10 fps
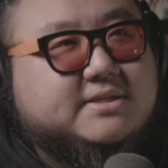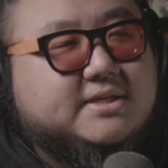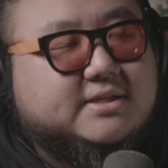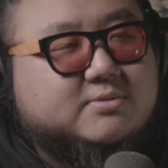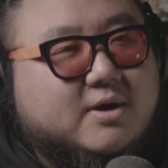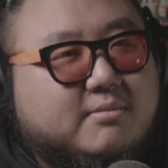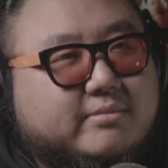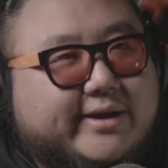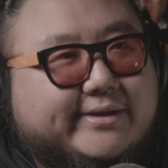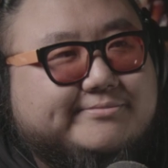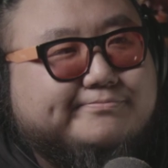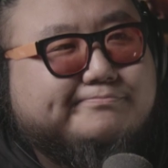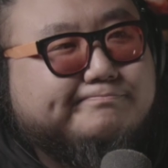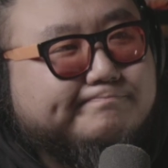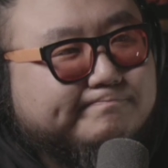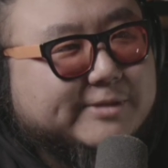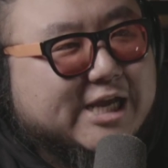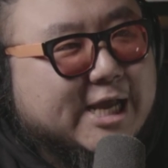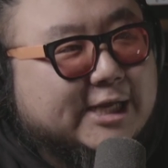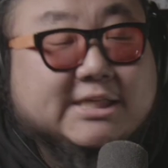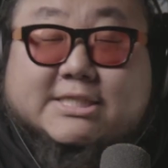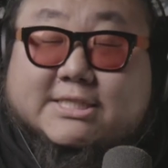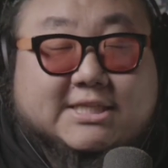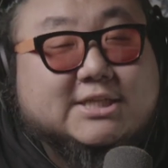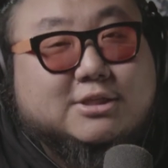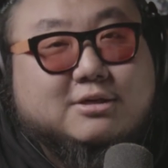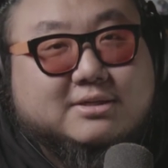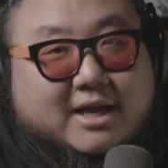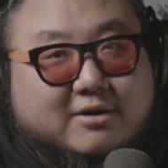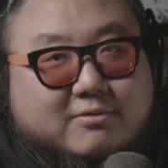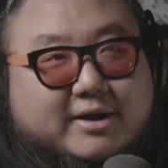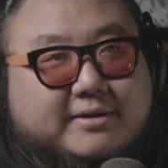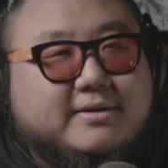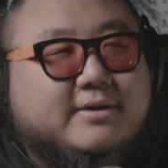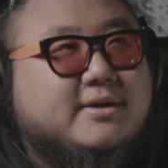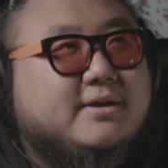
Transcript: scenes where I'm like, doesn't look that great.